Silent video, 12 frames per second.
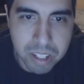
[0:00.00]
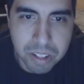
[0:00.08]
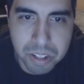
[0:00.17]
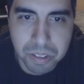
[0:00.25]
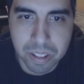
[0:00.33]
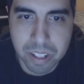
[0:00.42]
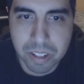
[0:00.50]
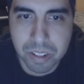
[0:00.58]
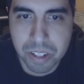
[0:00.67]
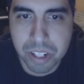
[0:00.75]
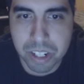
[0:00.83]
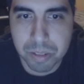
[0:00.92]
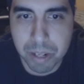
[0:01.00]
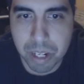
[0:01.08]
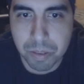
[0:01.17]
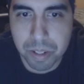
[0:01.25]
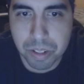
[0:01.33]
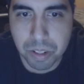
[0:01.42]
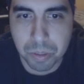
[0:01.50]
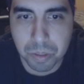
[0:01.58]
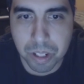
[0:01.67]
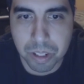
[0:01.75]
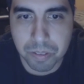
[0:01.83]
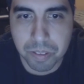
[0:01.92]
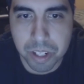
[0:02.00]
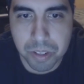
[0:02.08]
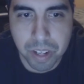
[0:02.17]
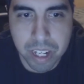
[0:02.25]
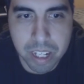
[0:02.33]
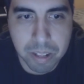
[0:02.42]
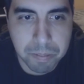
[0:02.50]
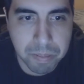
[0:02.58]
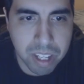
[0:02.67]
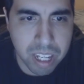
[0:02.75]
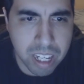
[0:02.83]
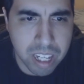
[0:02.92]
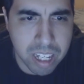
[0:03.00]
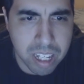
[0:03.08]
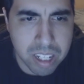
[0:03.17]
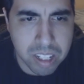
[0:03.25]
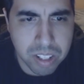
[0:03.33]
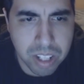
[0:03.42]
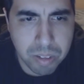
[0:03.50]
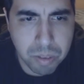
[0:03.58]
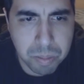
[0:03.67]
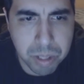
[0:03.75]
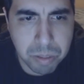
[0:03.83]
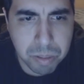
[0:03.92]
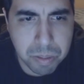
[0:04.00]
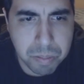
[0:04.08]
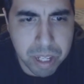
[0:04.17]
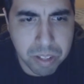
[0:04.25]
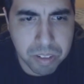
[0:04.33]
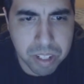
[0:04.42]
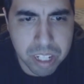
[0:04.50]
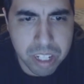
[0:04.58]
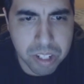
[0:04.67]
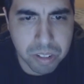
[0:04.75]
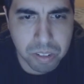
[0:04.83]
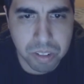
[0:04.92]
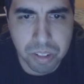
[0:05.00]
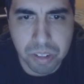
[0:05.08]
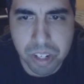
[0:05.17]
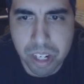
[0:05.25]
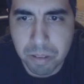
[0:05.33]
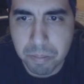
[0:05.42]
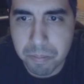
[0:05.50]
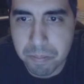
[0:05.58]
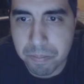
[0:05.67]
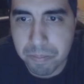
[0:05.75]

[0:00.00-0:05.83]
Usually, sushi is made with saltwater fish, right? So they won't be able to make traditional sushi.